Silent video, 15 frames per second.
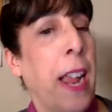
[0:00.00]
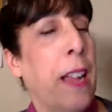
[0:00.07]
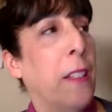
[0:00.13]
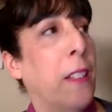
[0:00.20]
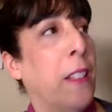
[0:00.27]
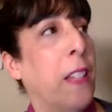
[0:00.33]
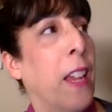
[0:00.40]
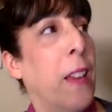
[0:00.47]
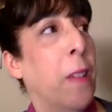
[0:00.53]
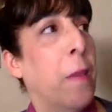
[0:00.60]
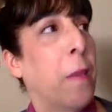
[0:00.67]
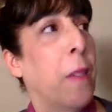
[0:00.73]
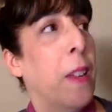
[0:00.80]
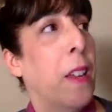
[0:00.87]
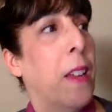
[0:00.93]
outside
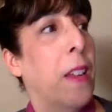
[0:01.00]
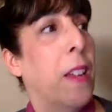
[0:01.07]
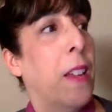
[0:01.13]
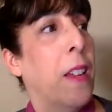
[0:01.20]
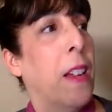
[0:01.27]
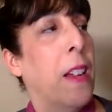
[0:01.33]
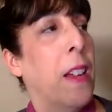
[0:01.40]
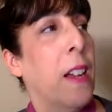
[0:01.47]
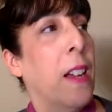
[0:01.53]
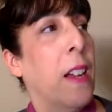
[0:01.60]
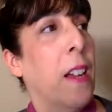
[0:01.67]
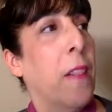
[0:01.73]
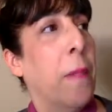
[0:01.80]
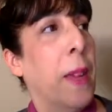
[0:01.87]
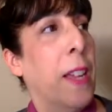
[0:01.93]

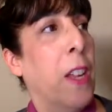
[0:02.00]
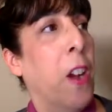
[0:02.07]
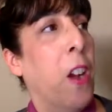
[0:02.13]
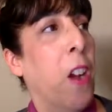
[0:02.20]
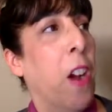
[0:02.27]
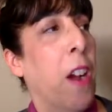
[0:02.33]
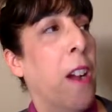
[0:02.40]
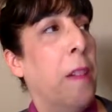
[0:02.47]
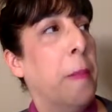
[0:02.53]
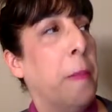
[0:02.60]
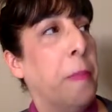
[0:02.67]
of my car.